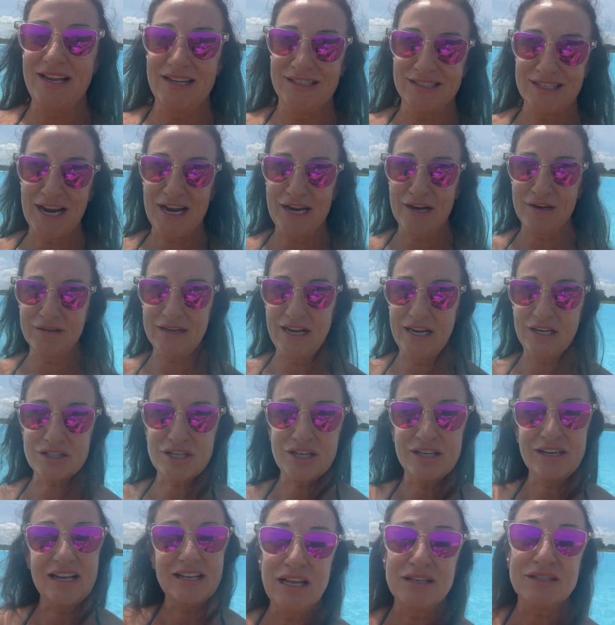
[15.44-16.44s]
entire
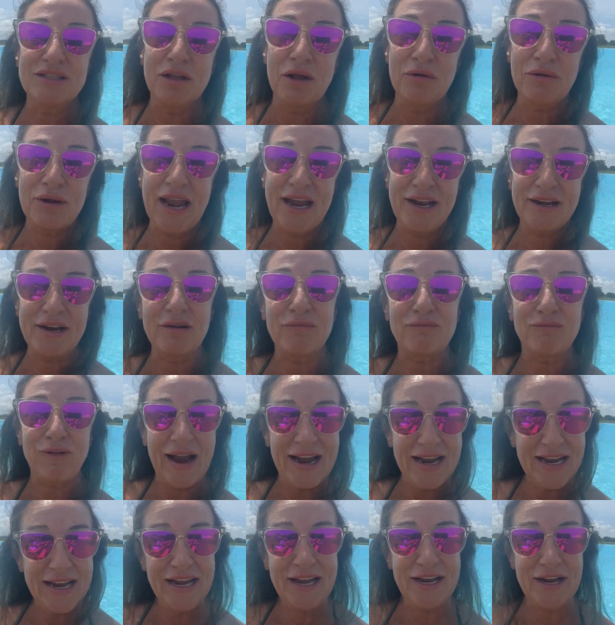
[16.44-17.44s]
nation is located
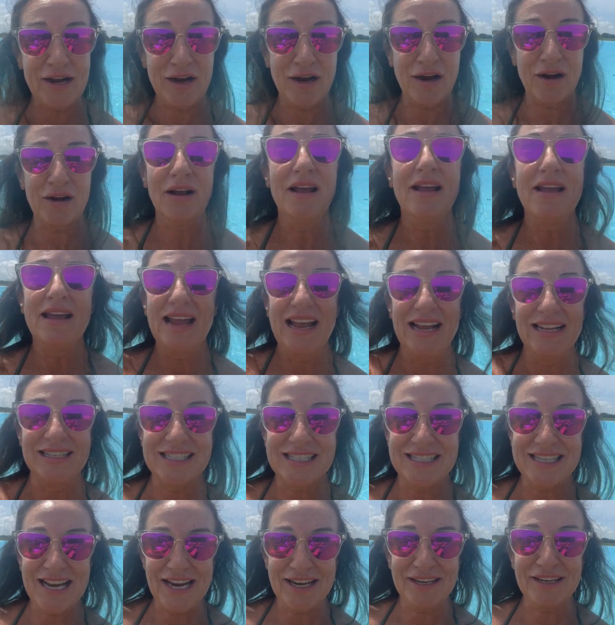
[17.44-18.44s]
right here in
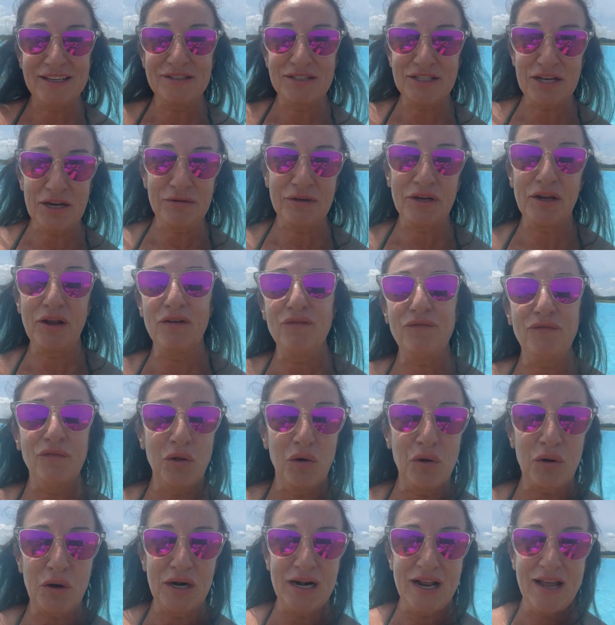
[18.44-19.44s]
San Antonio,
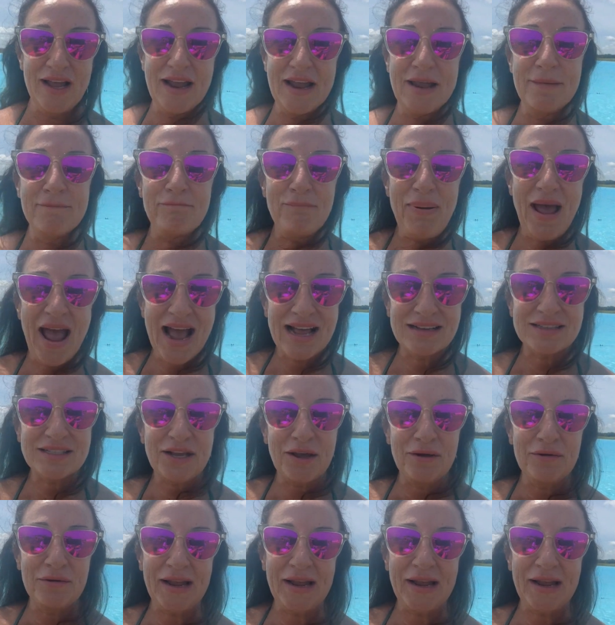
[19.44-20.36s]
Florida, in Pasco